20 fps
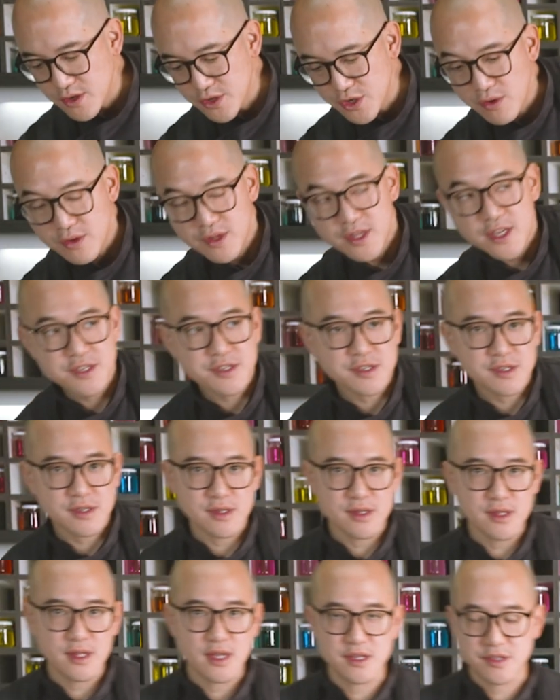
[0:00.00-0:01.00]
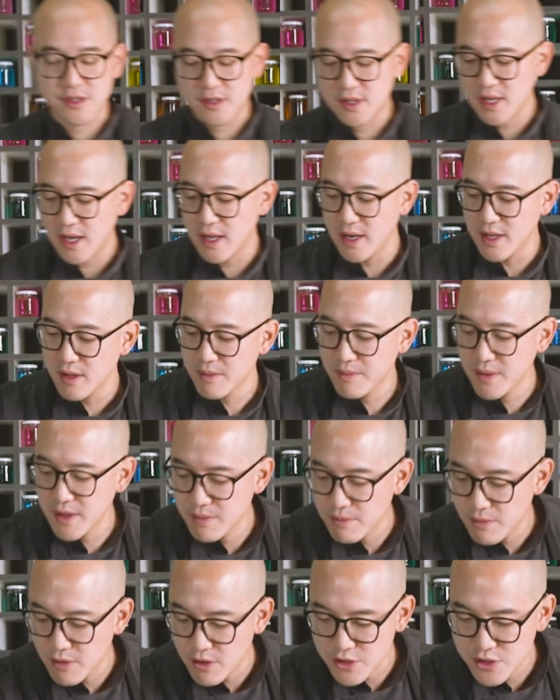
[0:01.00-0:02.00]
So this needs a little bit
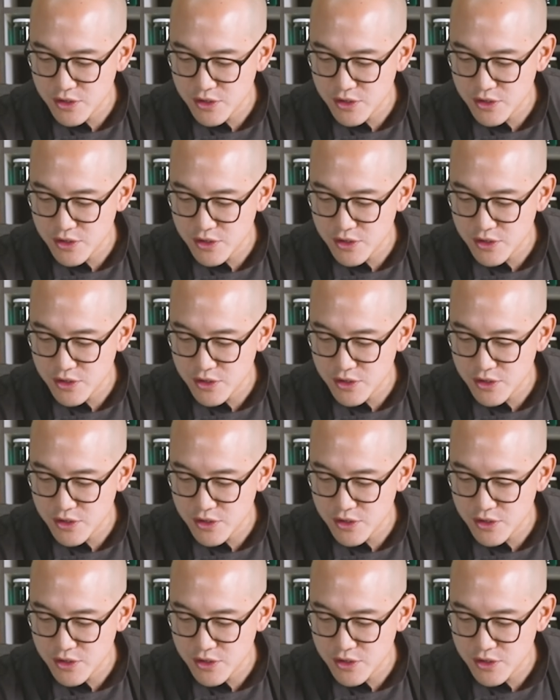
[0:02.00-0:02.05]
more